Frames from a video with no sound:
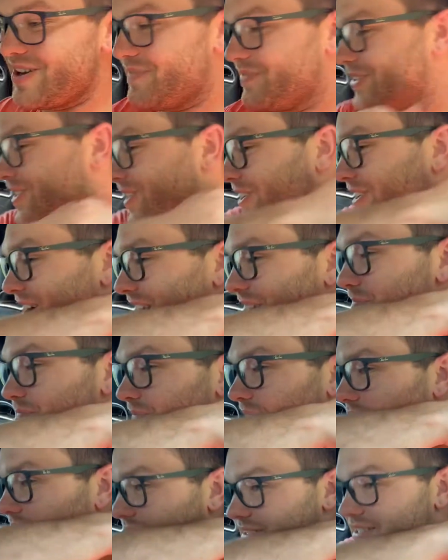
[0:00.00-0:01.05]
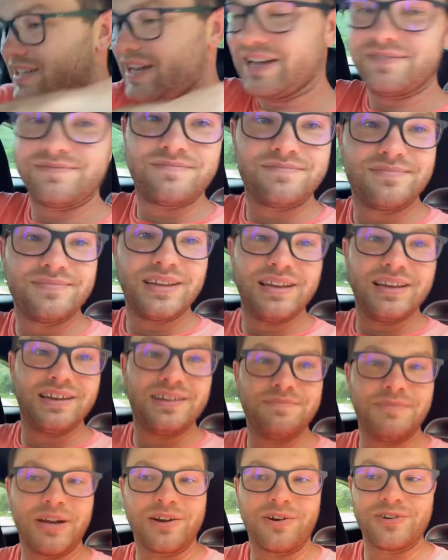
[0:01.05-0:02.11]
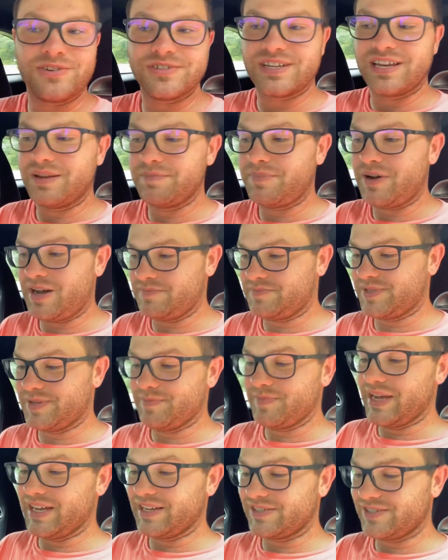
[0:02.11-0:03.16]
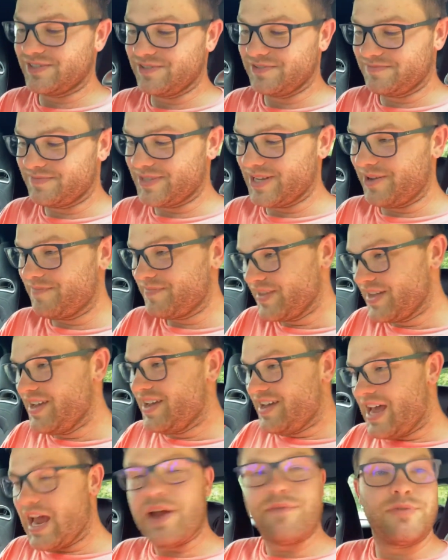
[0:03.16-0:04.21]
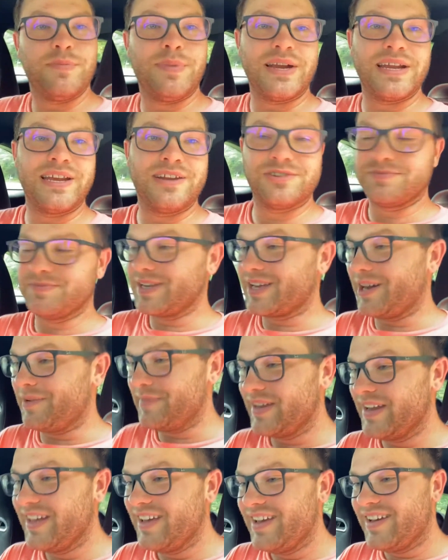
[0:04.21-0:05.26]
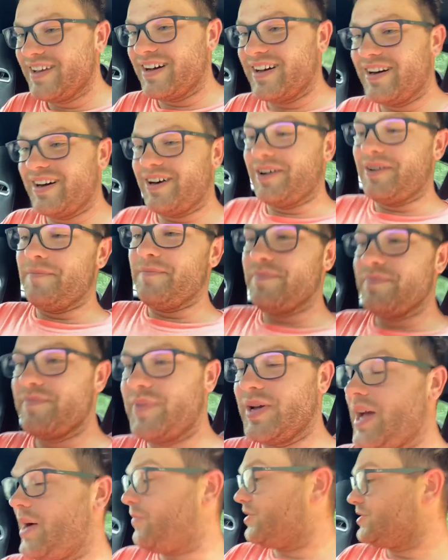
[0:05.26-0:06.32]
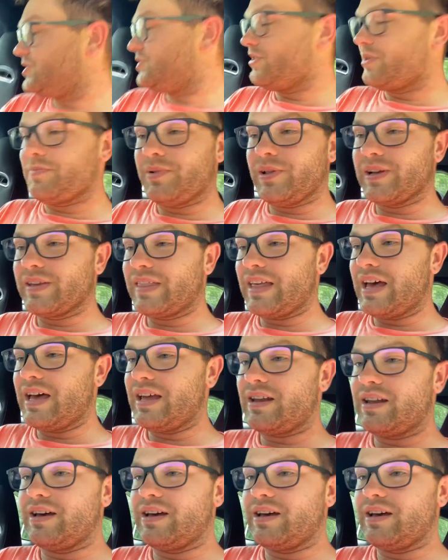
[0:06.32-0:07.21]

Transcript: the car at them, and it's got my car's got pops and bangs too, so everybody hears me coming. But yeah, once you unplug that,